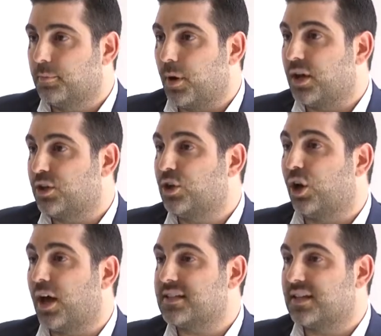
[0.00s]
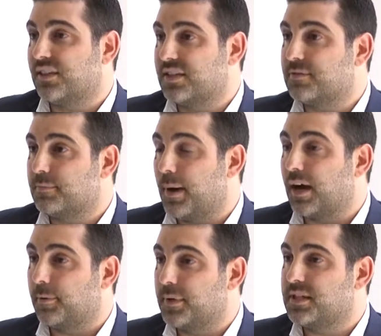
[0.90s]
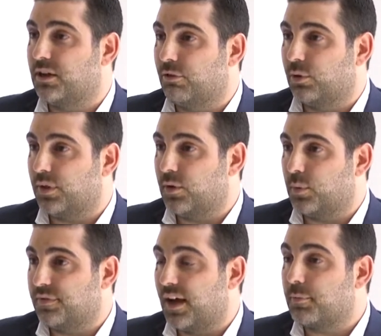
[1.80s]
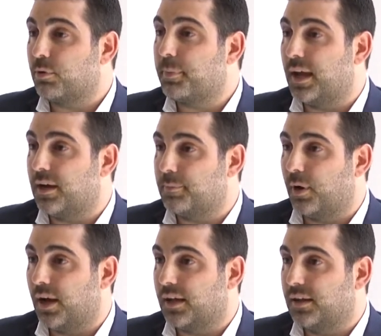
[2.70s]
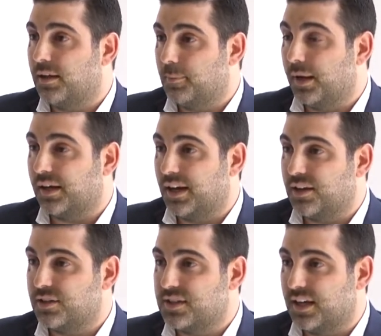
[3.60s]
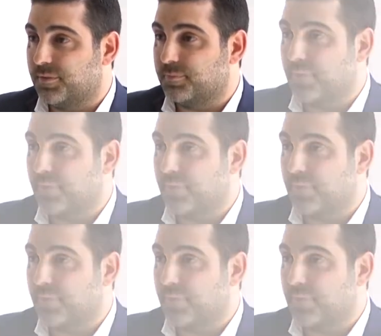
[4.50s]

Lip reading: by utilizing this marketing material that we've had prepared by Melanie and her team.